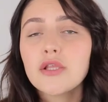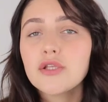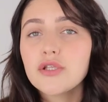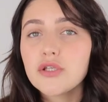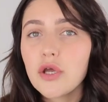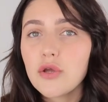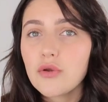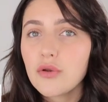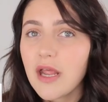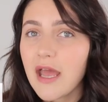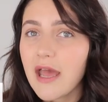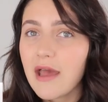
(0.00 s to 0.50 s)

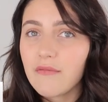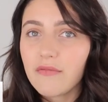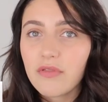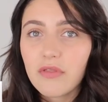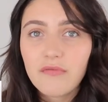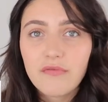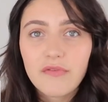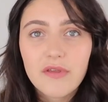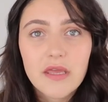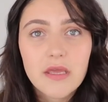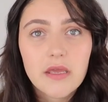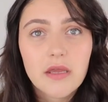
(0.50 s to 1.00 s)
don't have
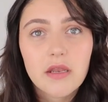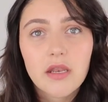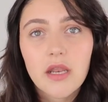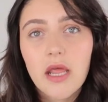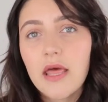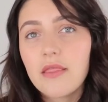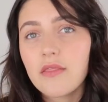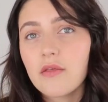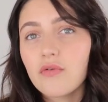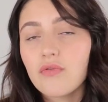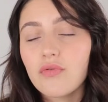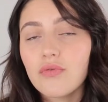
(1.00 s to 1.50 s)
the vegan
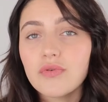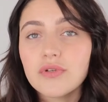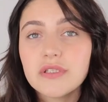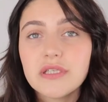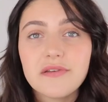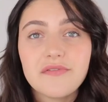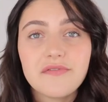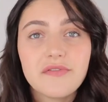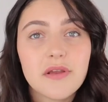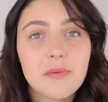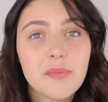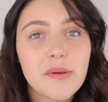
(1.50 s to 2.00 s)
and the
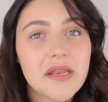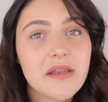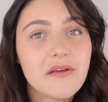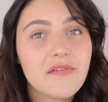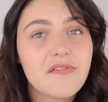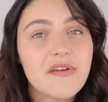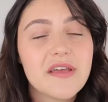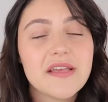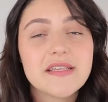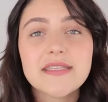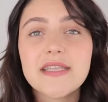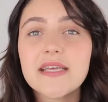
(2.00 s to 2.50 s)
cruelty-free
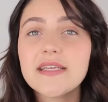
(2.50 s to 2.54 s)
benefits.